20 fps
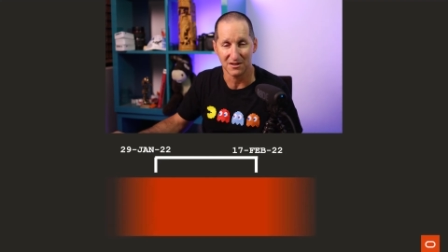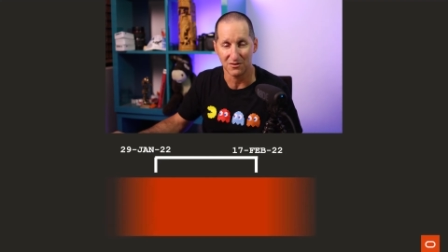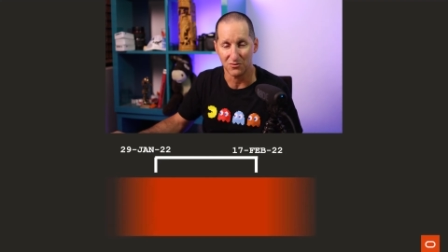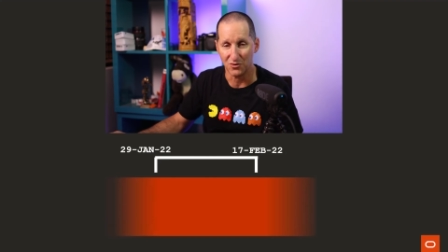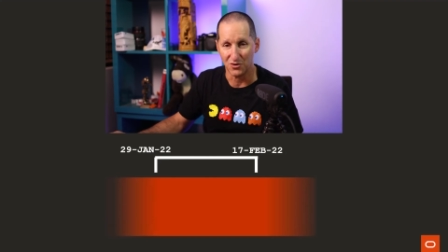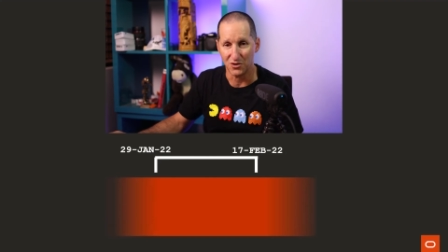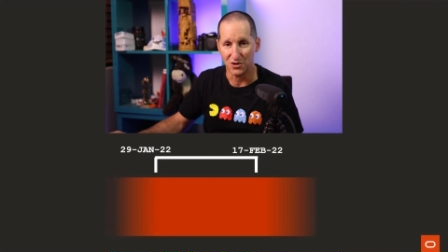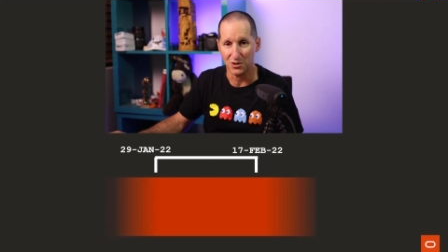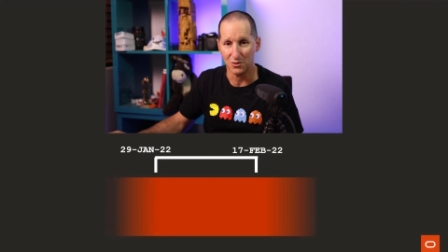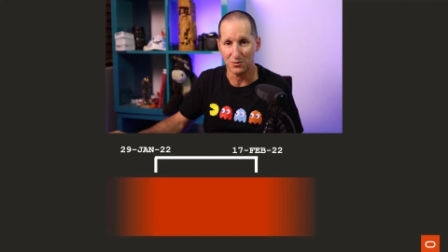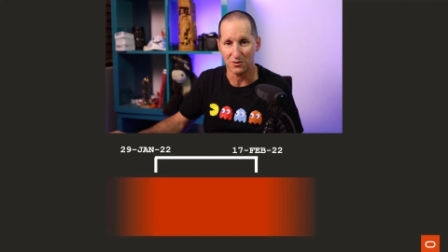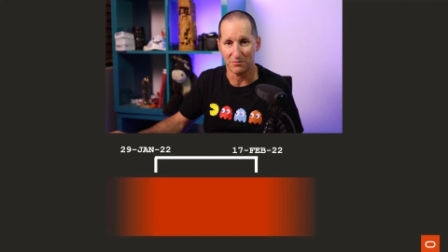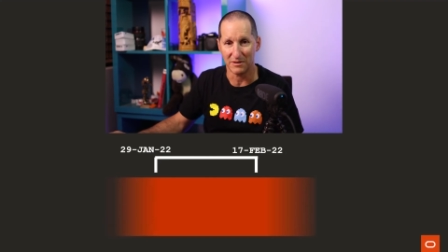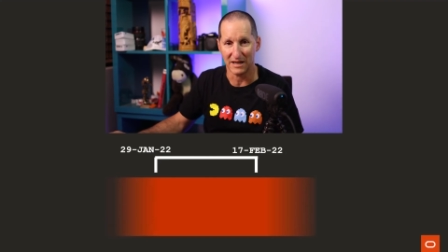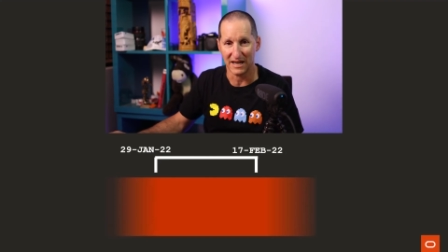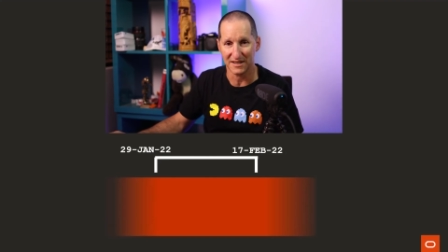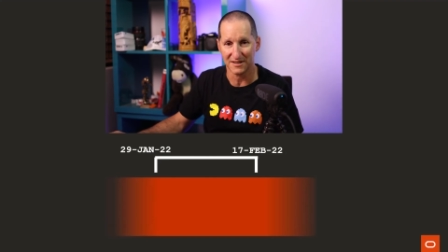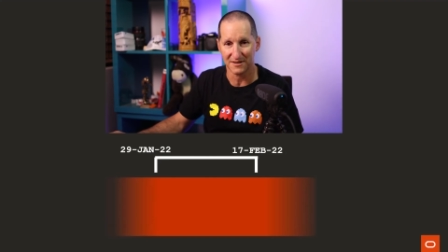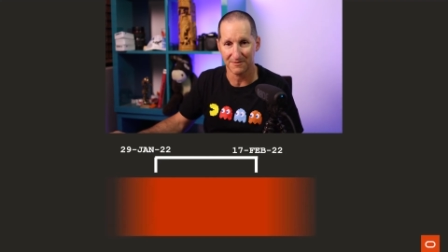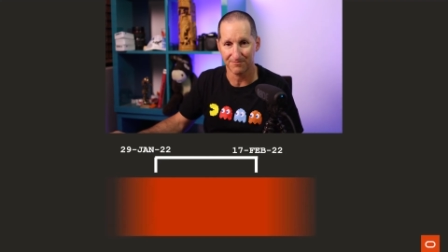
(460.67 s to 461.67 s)
knew
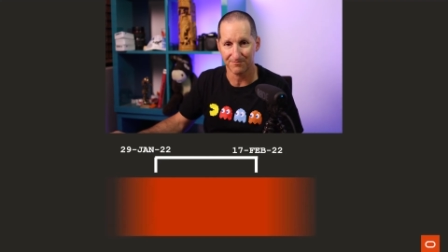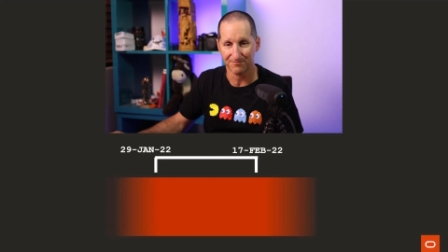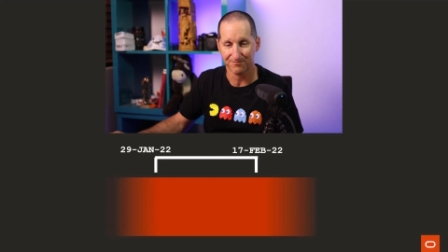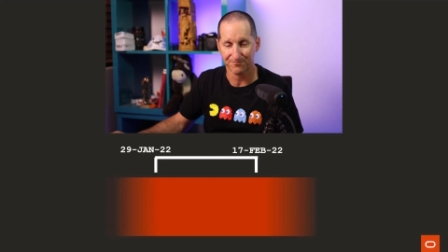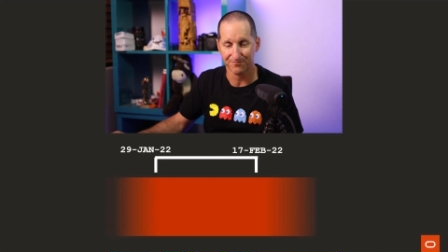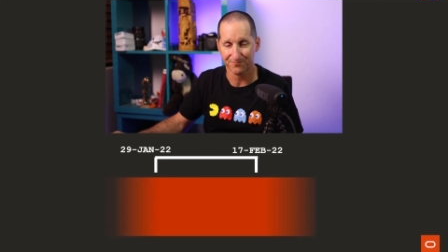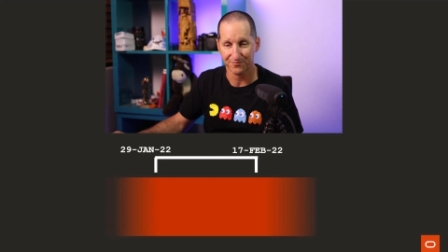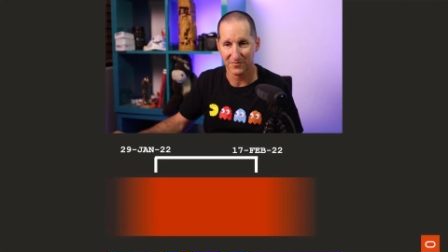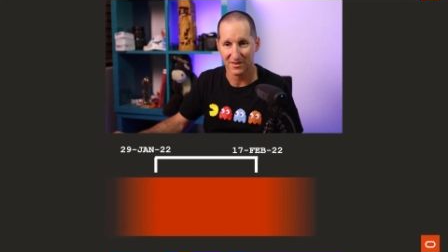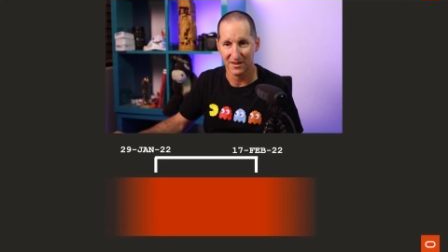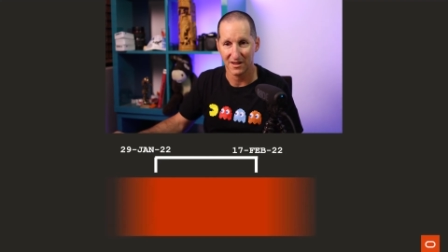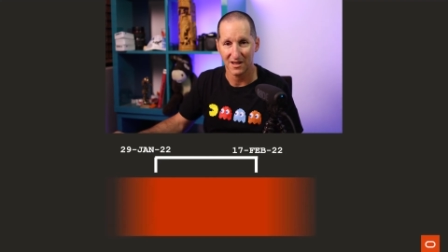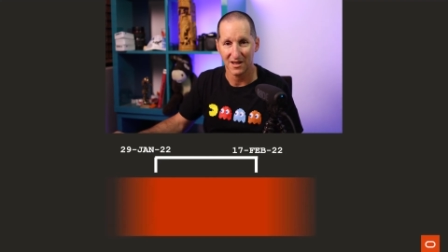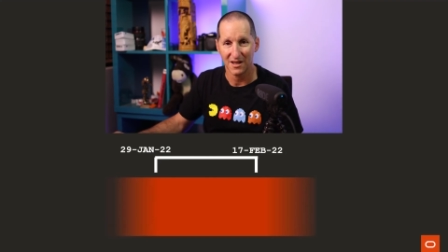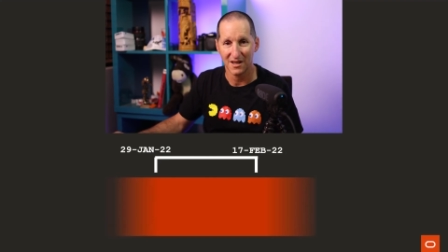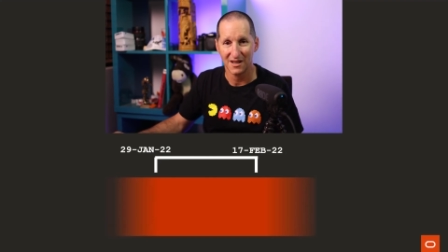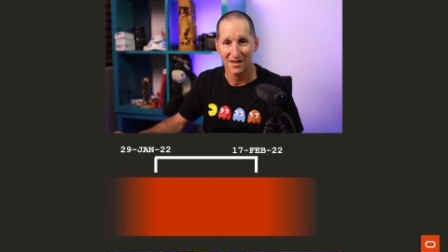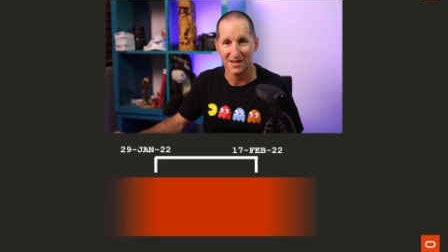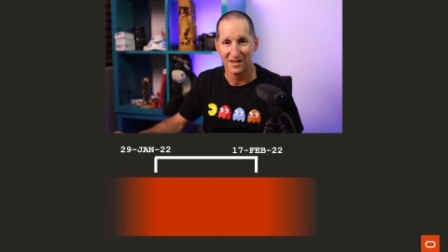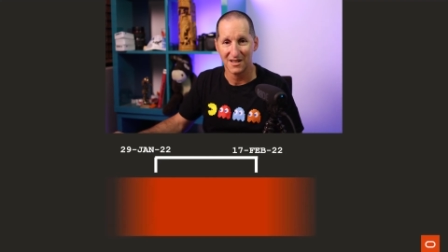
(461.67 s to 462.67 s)
about.
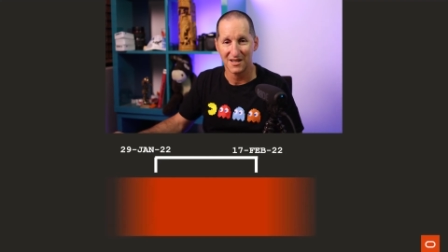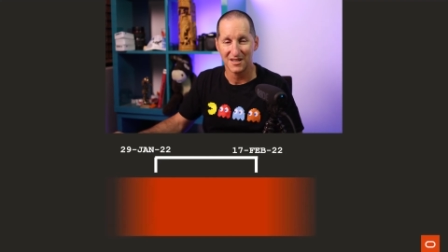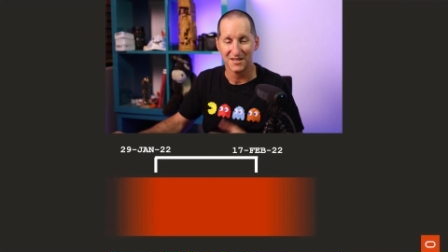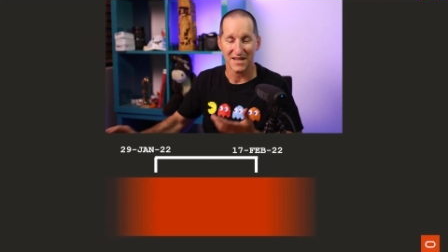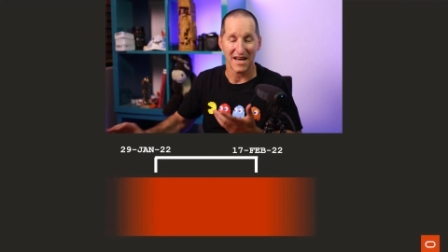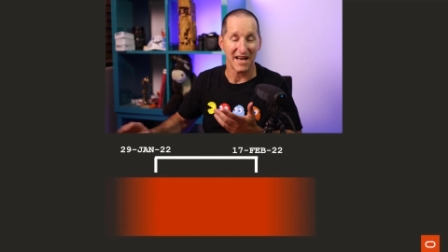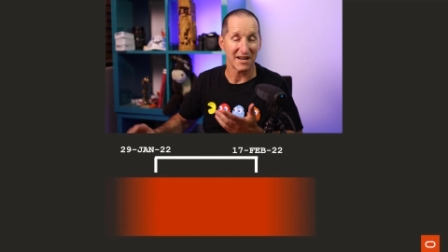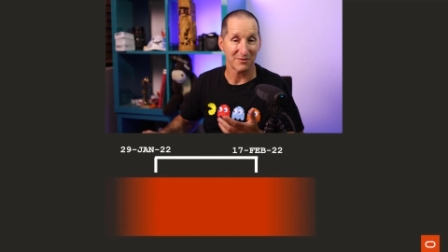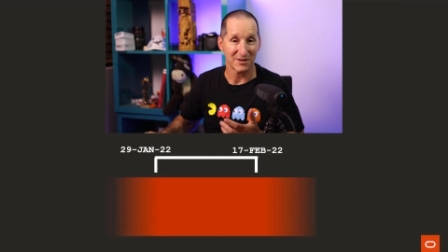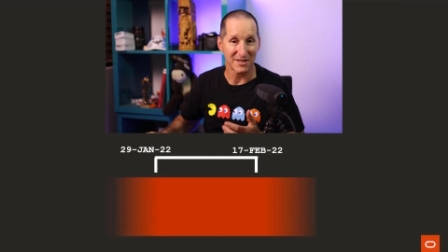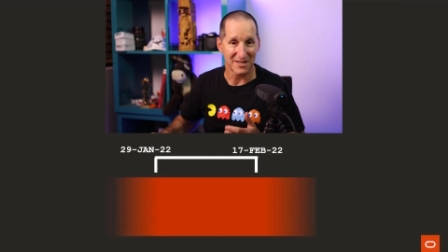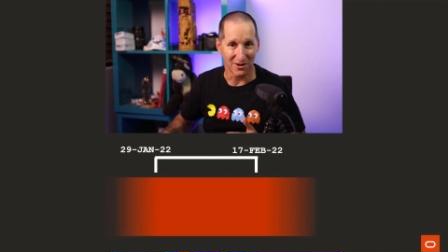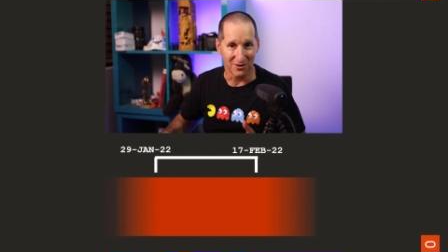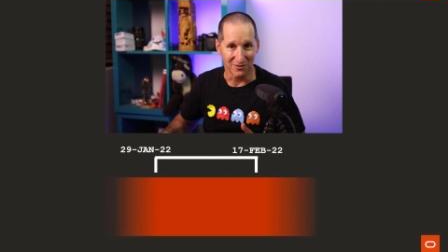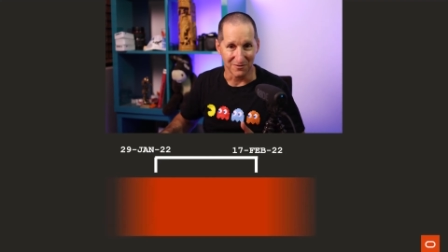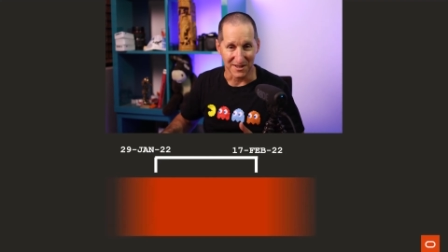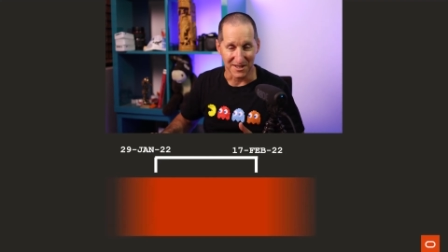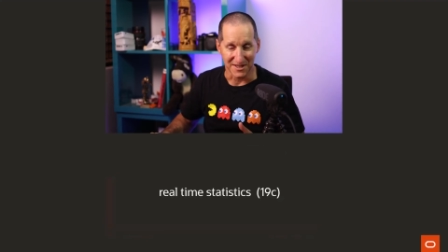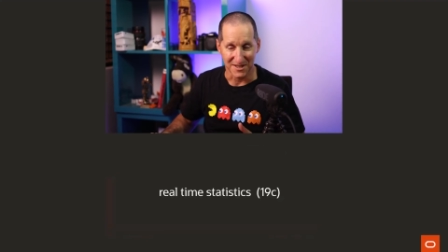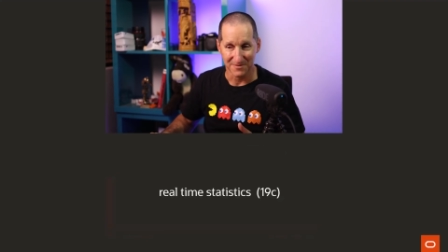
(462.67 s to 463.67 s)
So how do we solve
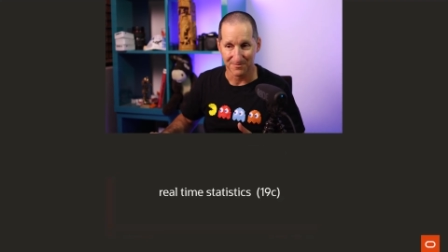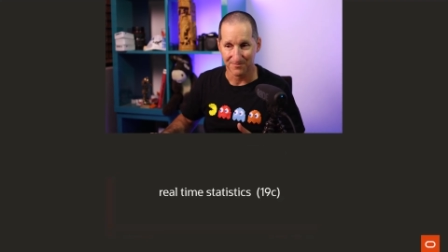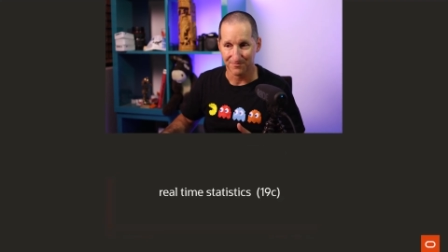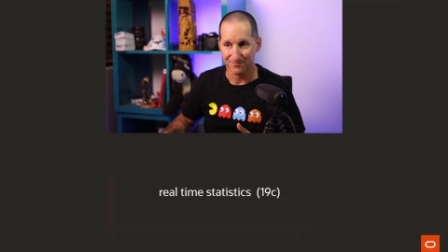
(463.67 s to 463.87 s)
this?